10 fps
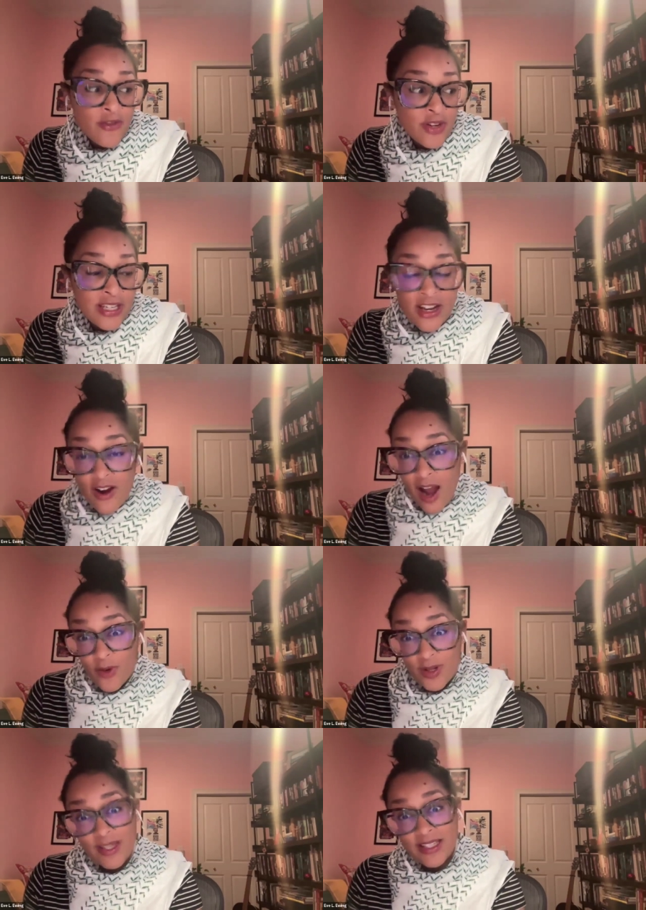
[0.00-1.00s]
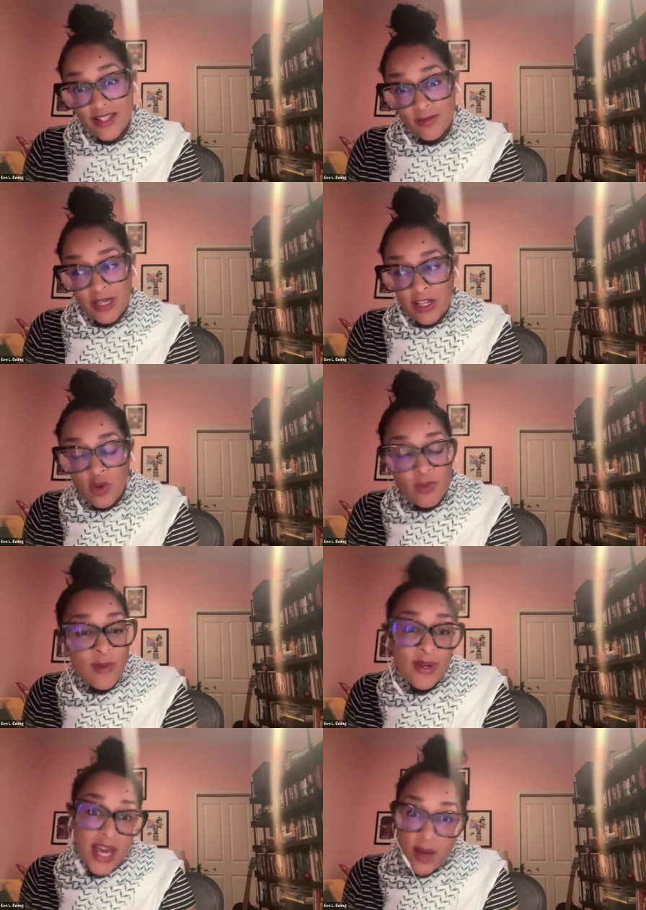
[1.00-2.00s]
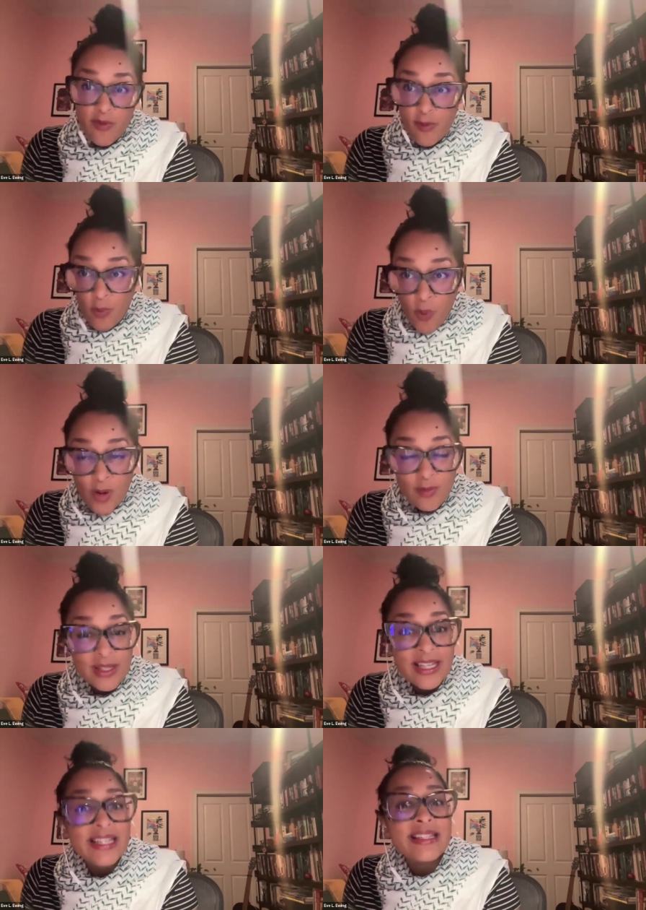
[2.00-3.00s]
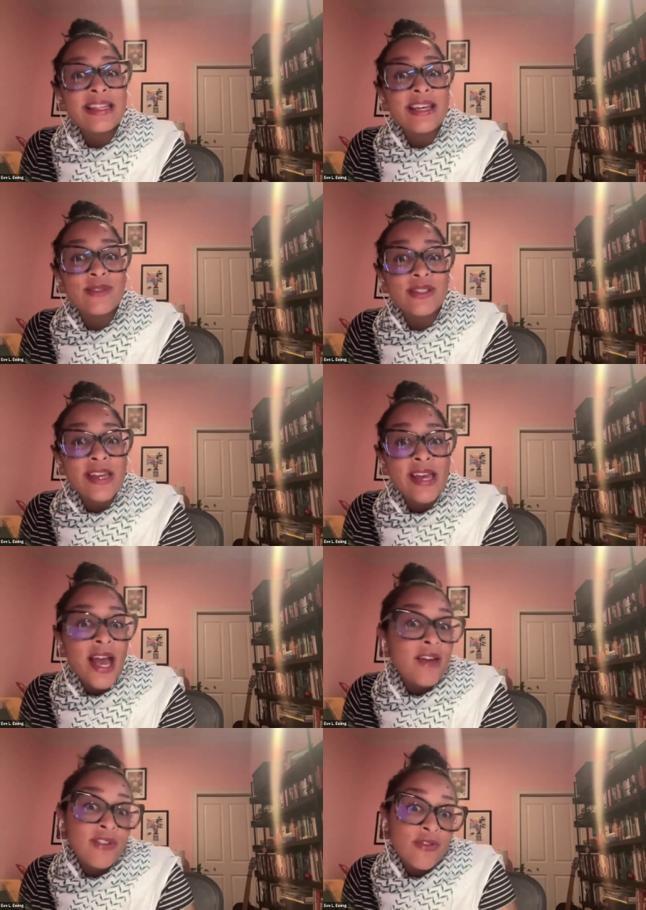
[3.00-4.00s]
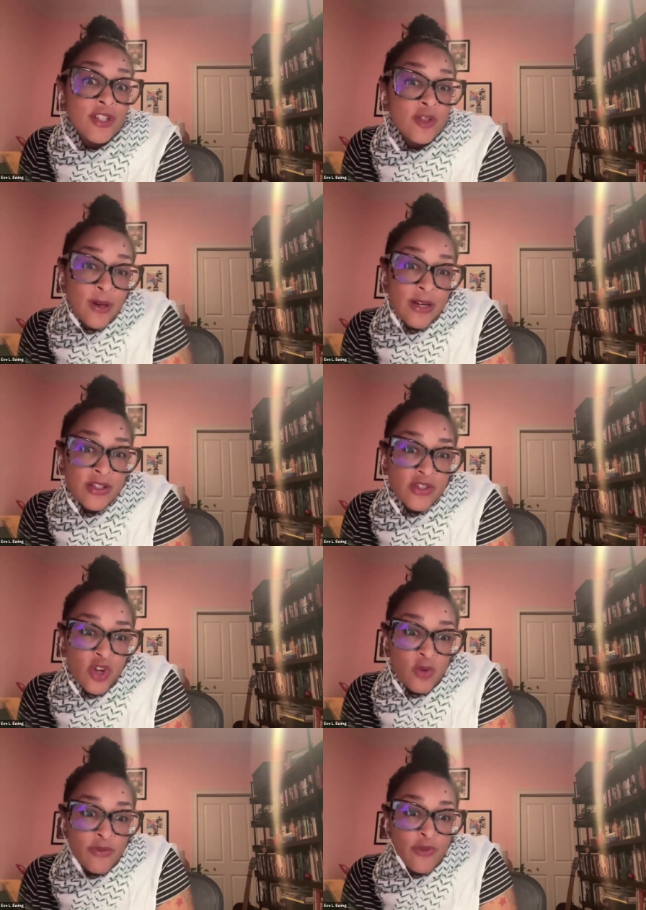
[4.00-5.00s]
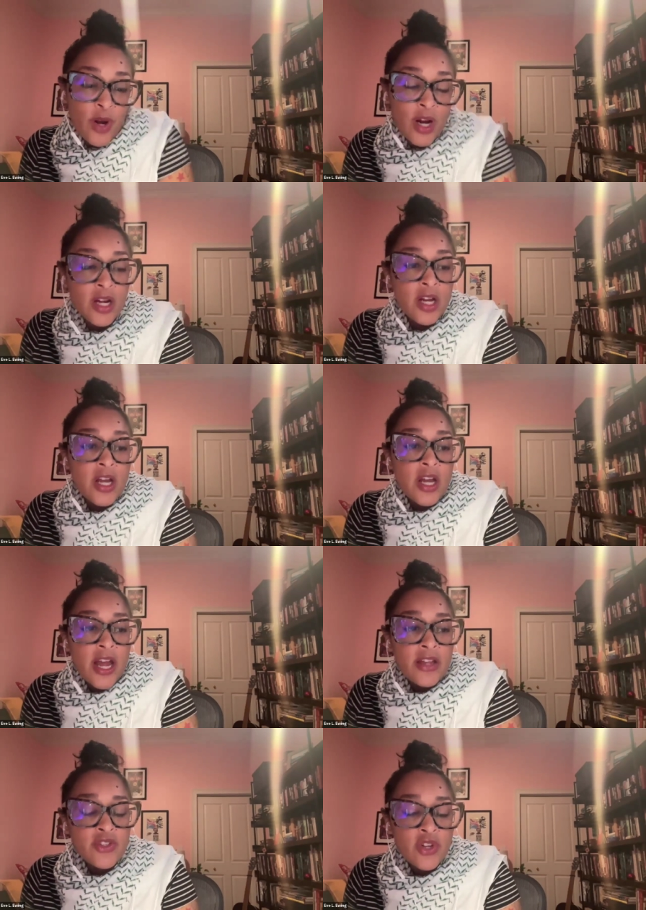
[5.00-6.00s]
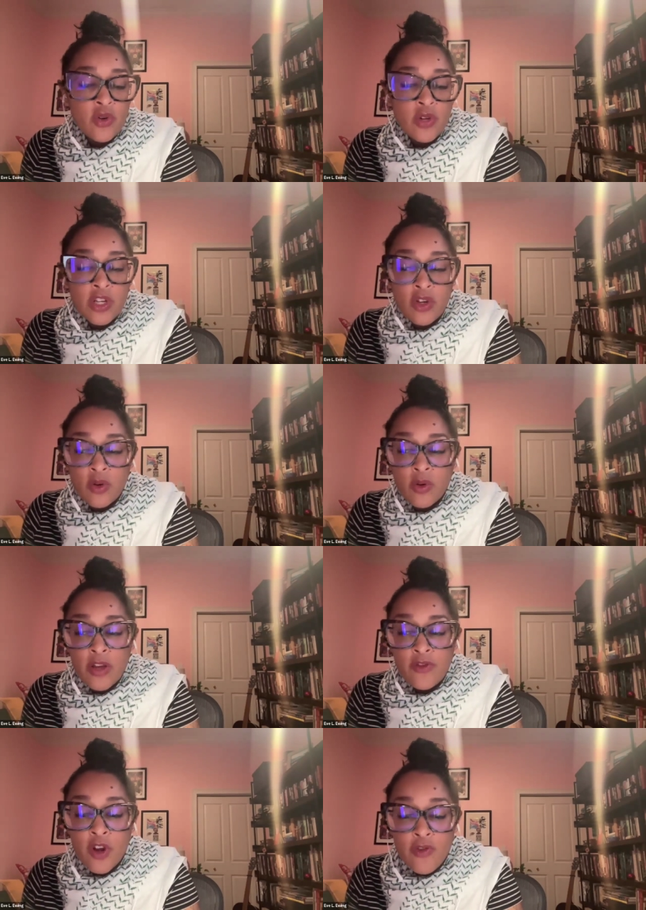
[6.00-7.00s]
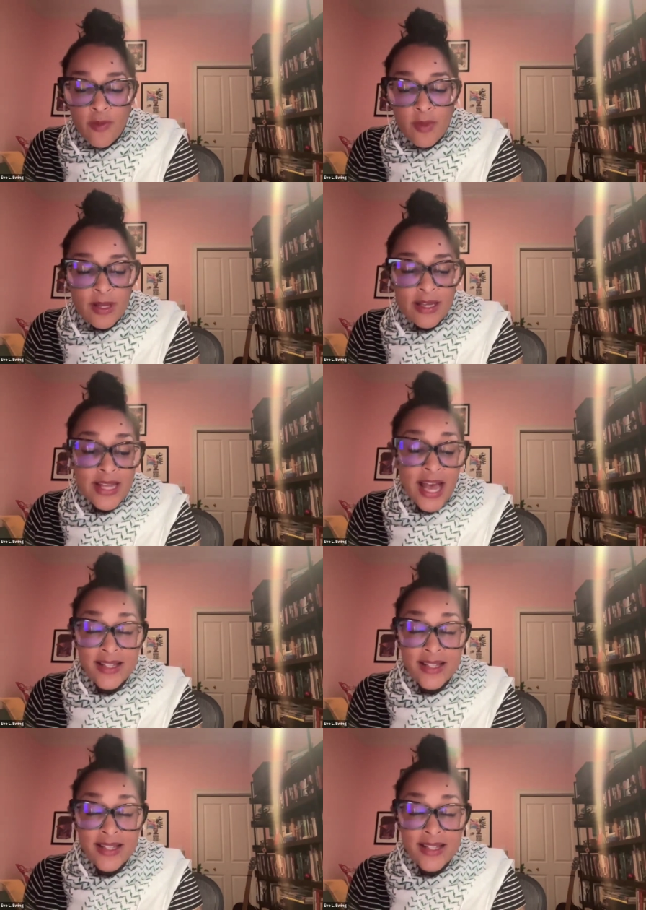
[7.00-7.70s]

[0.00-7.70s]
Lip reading: every year I would meet somebody who maybe came from a warm place and they would say, I've never experienced snow before. And so, if you're from a place